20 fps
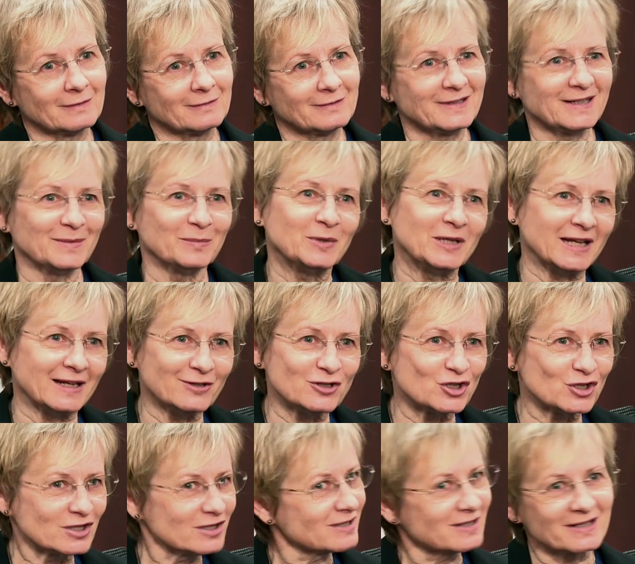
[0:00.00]

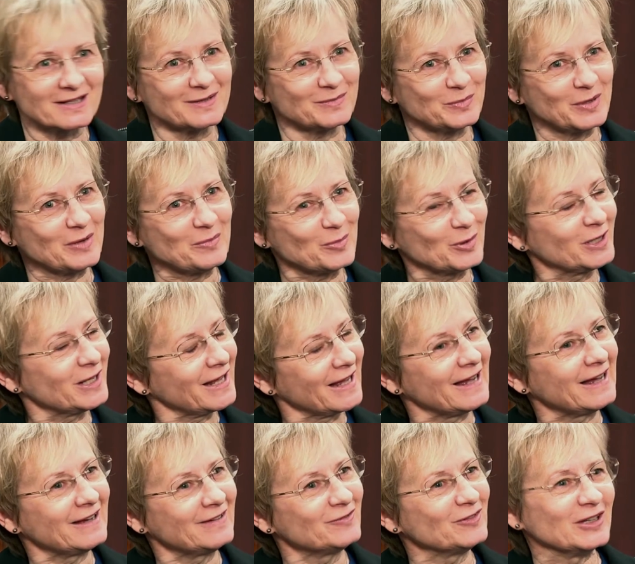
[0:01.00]
temptations that people
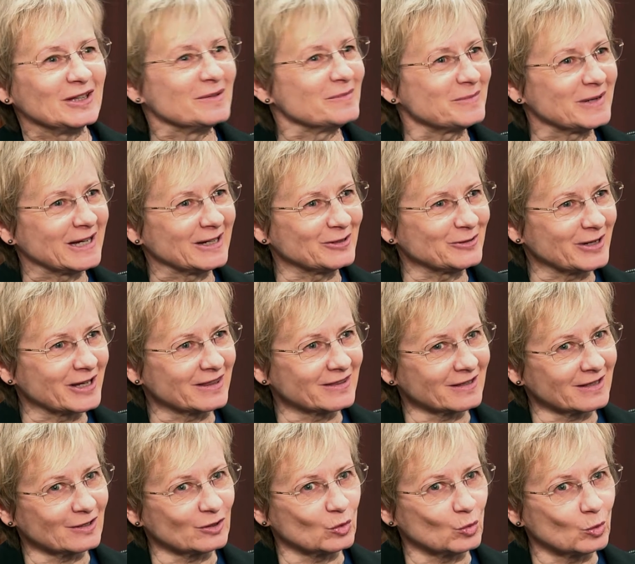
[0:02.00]
have in the
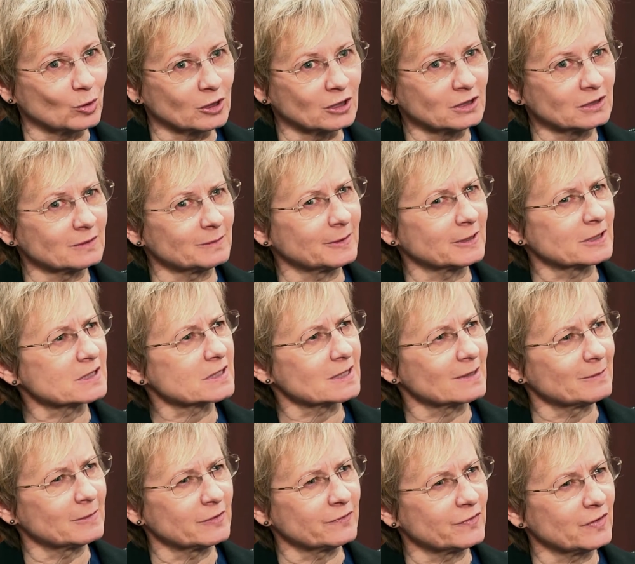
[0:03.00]
bioethical world, about
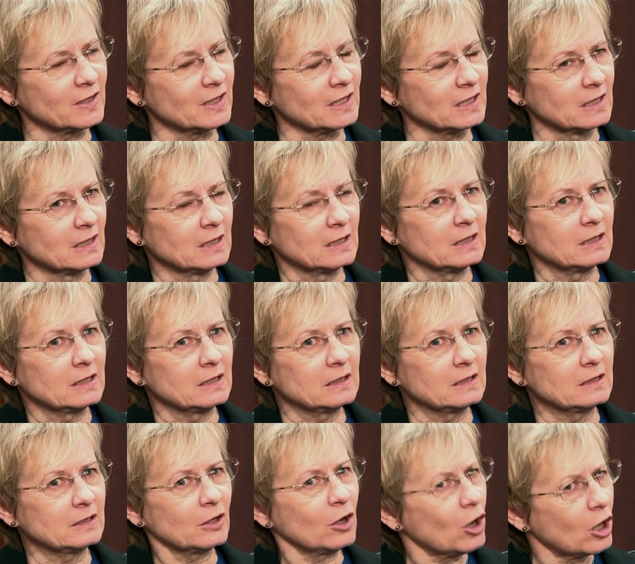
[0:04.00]
some of the
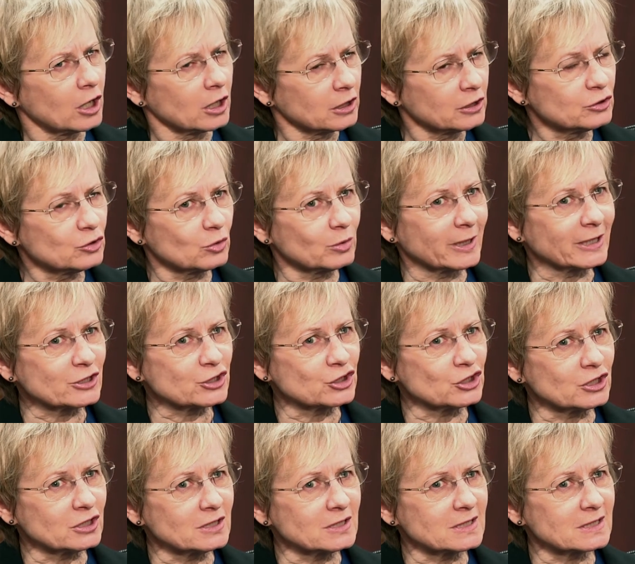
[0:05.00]
hard
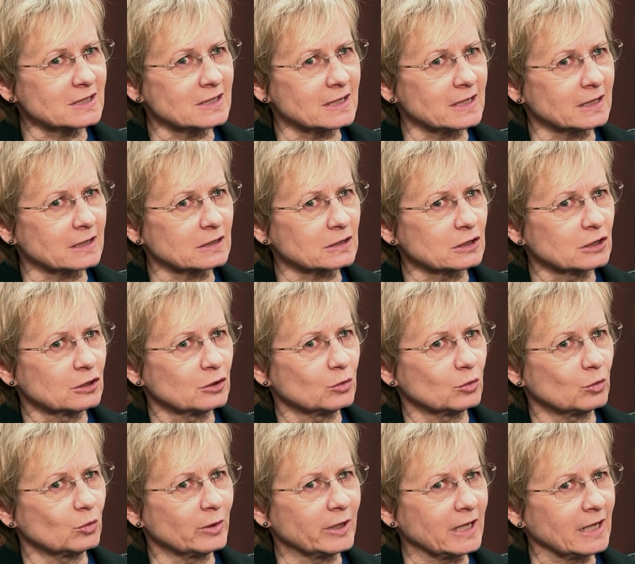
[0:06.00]
questions that
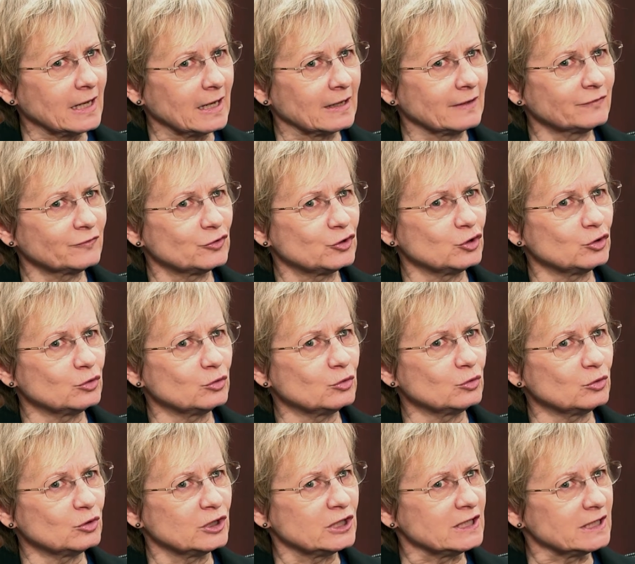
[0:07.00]
we have
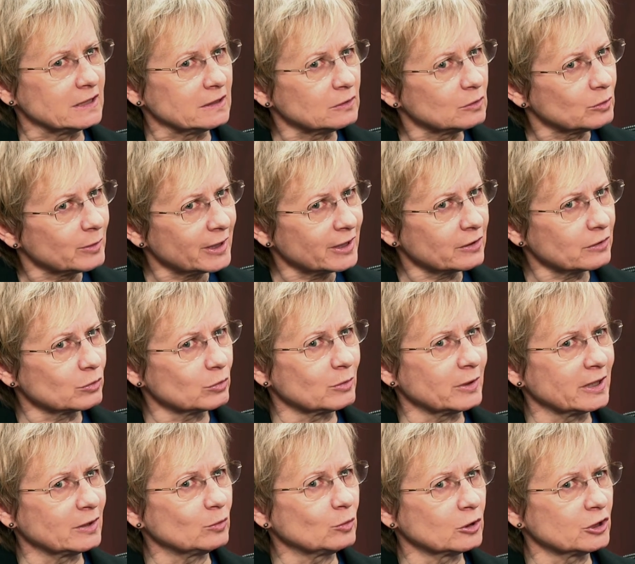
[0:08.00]
to deal with
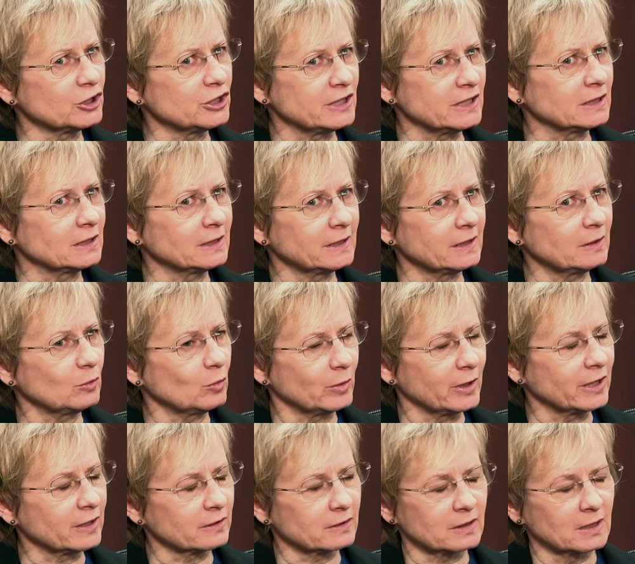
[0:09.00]
when we're dealing
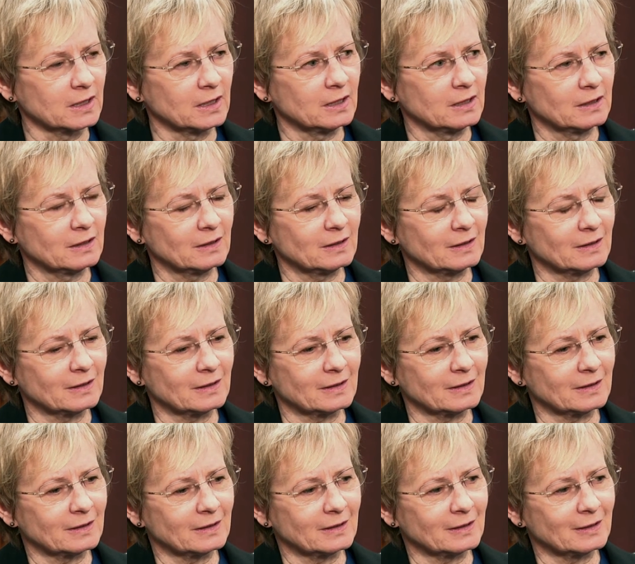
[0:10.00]
with,
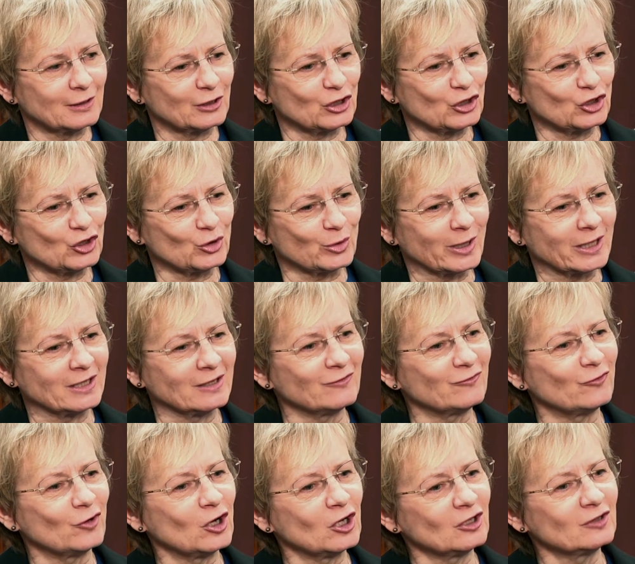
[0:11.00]
an
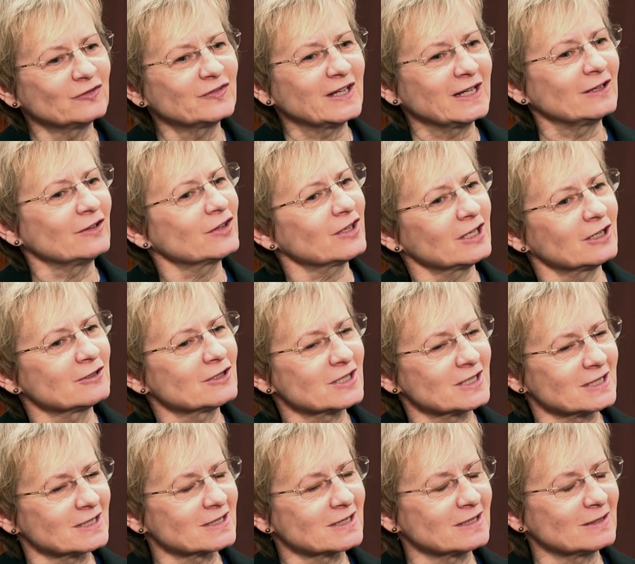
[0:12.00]
evolved healthcare
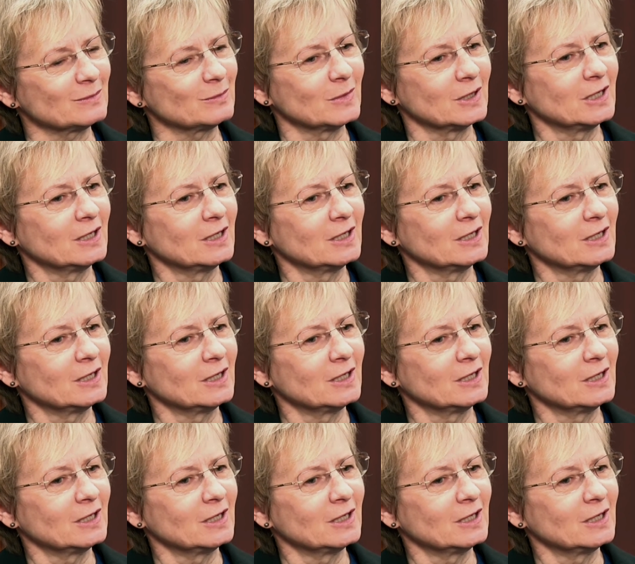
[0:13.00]
system